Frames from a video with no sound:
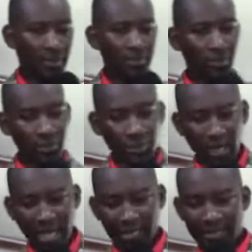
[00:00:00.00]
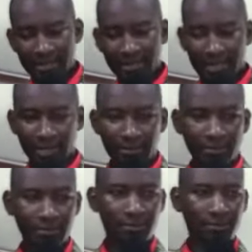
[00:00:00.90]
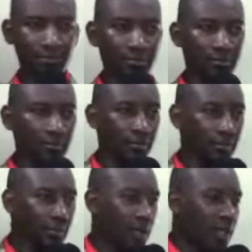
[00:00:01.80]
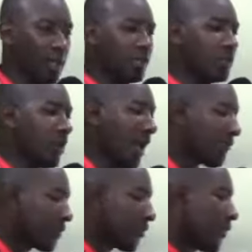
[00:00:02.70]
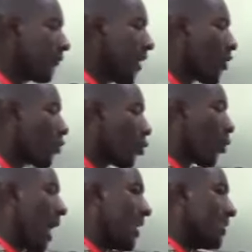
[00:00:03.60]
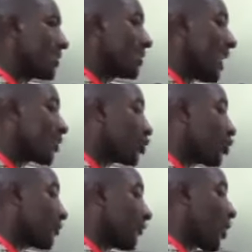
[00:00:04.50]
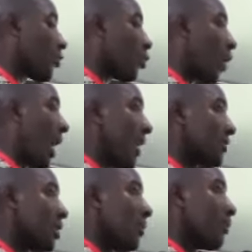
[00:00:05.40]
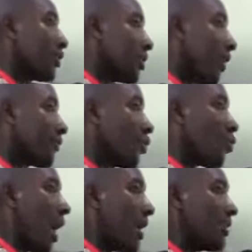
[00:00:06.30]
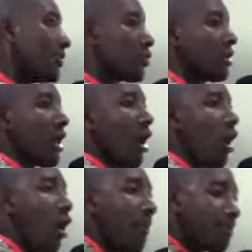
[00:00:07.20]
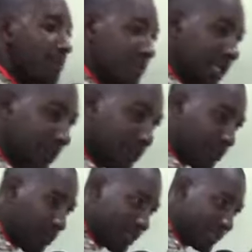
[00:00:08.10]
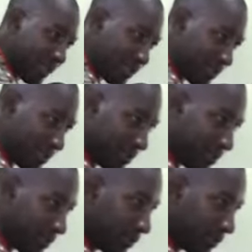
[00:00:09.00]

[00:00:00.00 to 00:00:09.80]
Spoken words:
Do you understand? You have to be very wise, not just very wise, but you have to be wise to the omnipresence.